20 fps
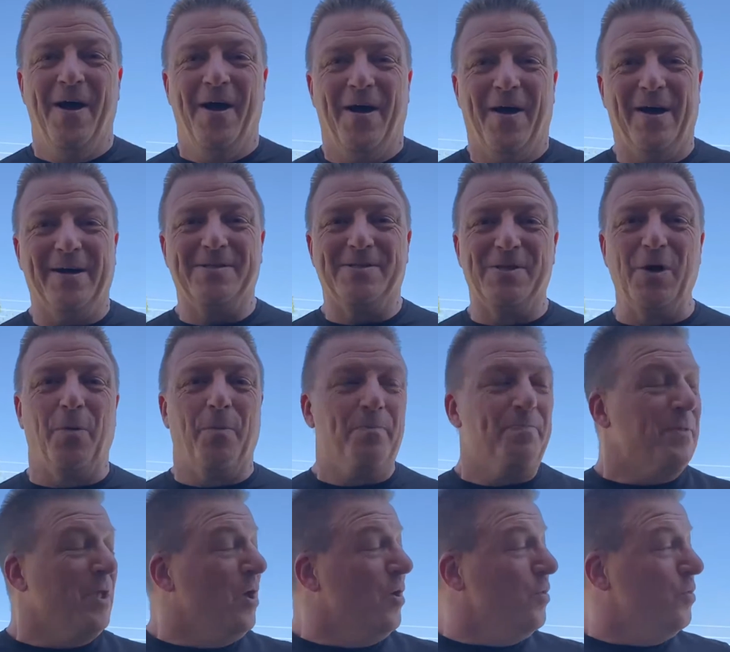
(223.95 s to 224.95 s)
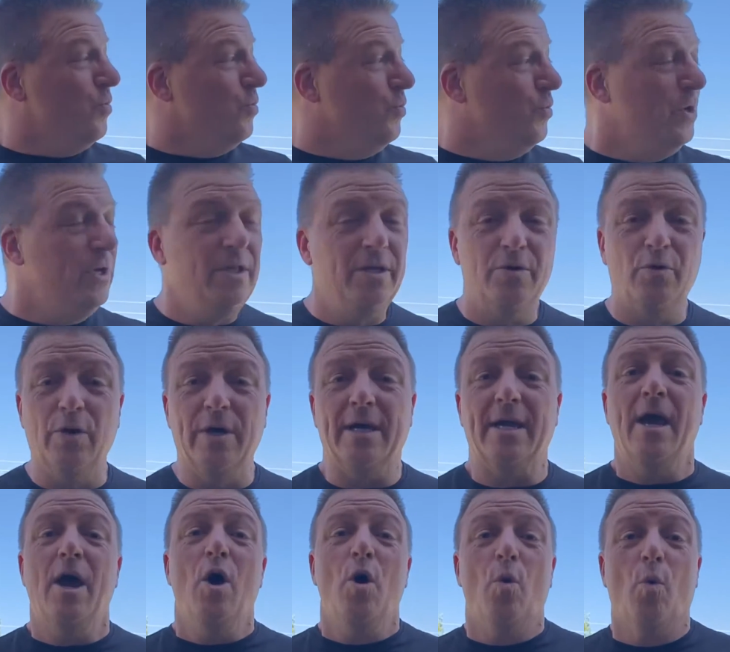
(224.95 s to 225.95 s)
All right, so really quick,
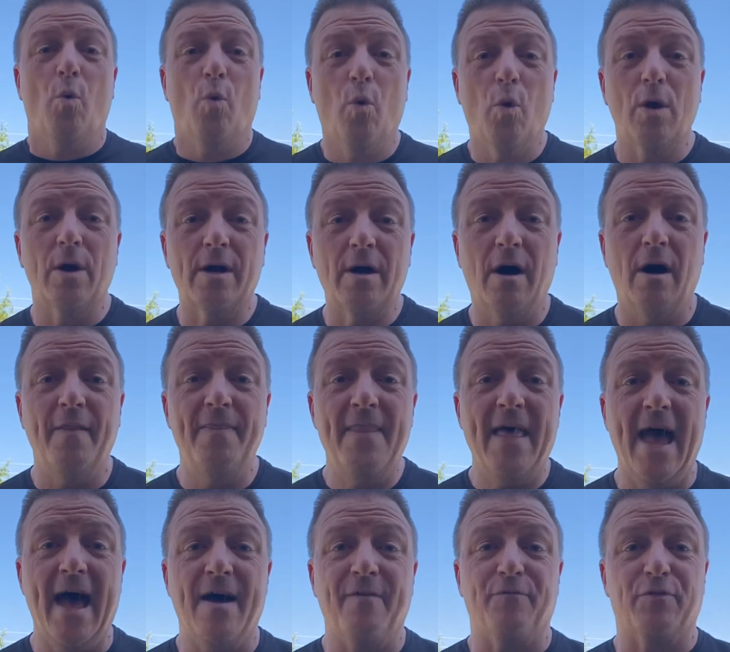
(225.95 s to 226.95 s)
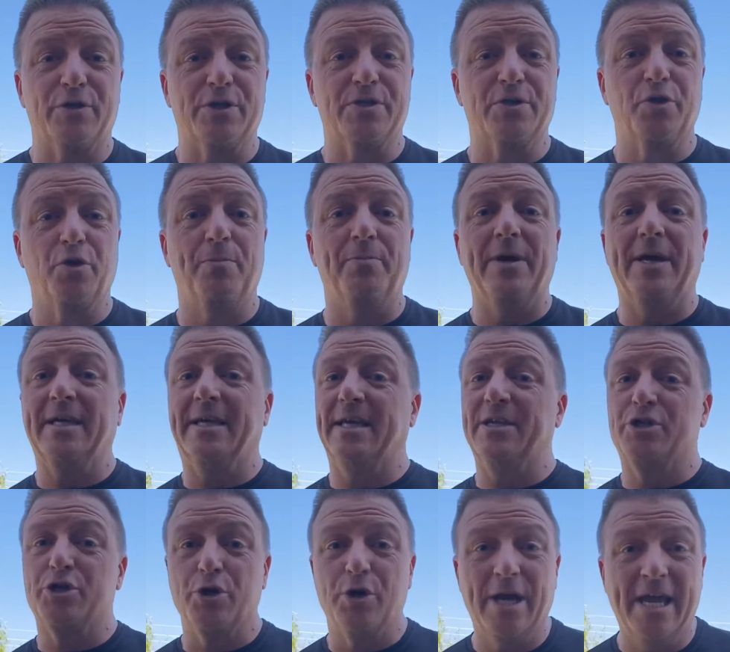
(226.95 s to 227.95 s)
work on that for just a little bit.
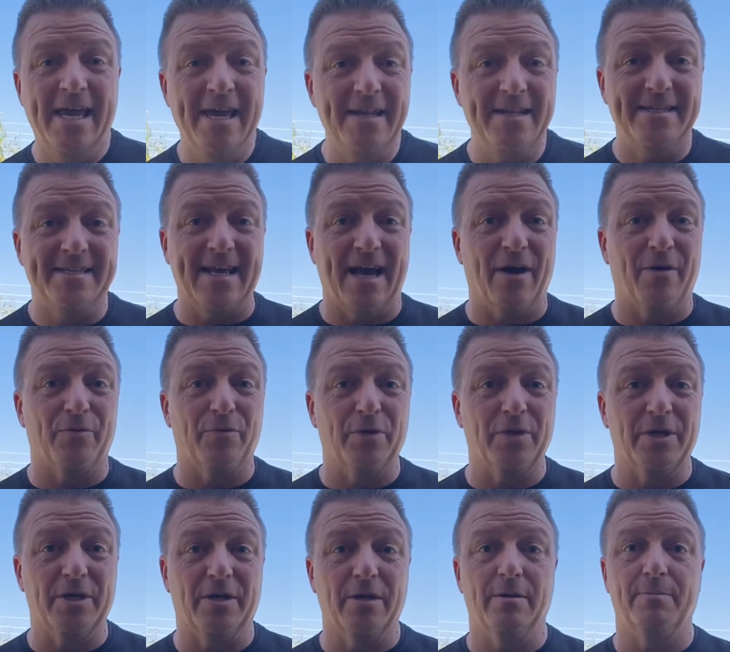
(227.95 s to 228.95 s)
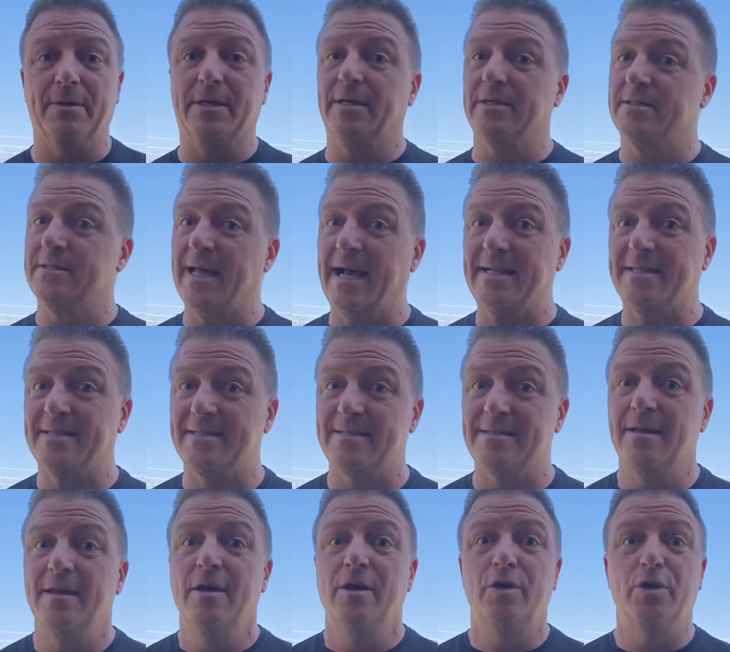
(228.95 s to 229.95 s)
Get your hit down really good because that's
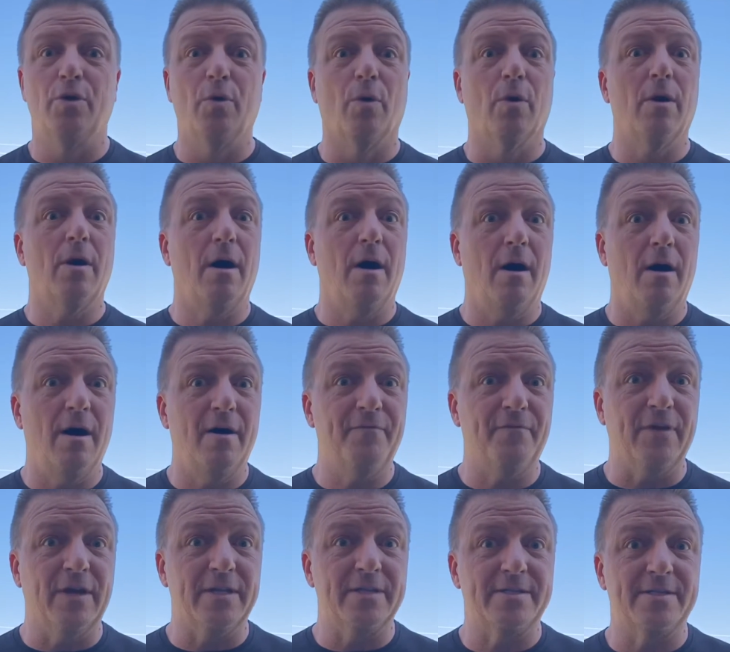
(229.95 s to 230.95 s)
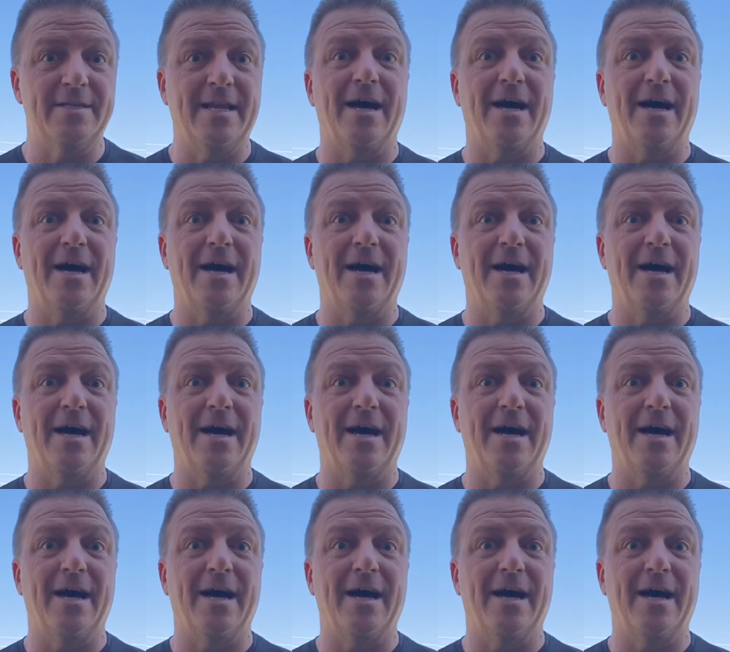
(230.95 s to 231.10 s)
your offense.